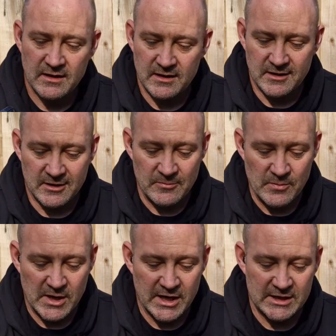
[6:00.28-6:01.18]

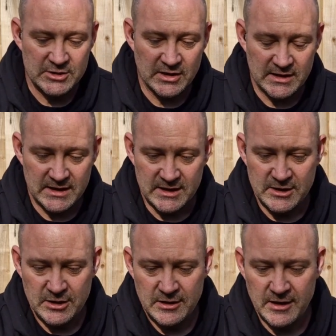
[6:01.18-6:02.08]
And actually
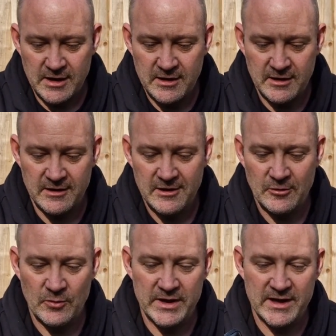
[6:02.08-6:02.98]

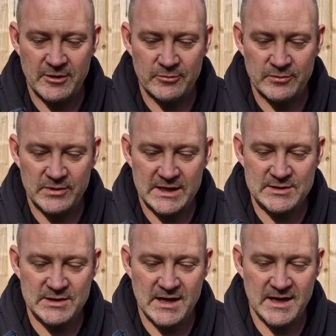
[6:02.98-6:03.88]
went out last
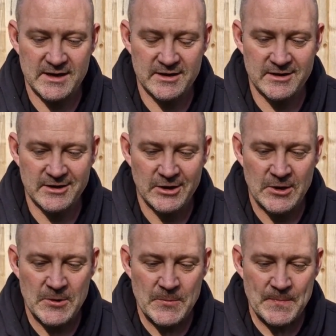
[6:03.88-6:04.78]
night, and
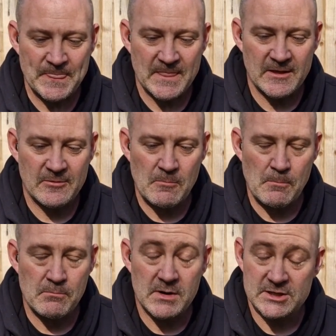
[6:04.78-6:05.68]

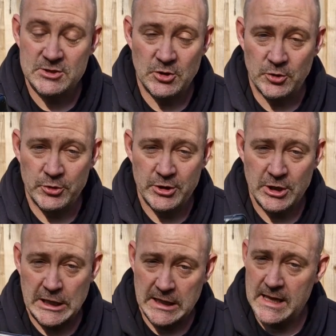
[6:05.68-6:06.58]
my son
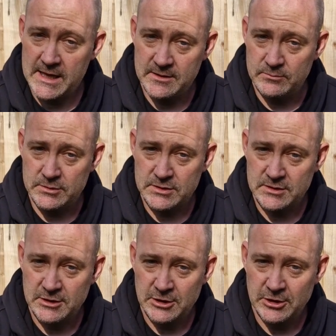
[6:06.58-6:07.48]
claims
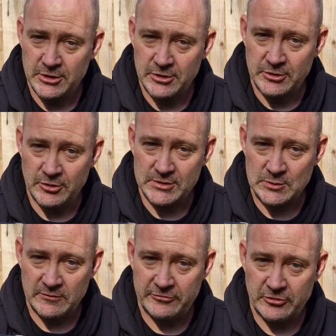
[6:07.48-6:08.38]
not to
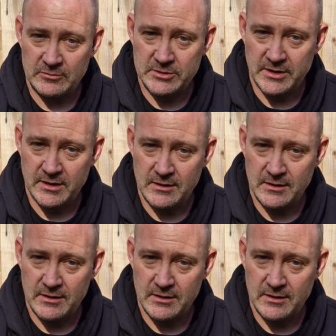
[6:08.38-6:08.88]
have dropped it.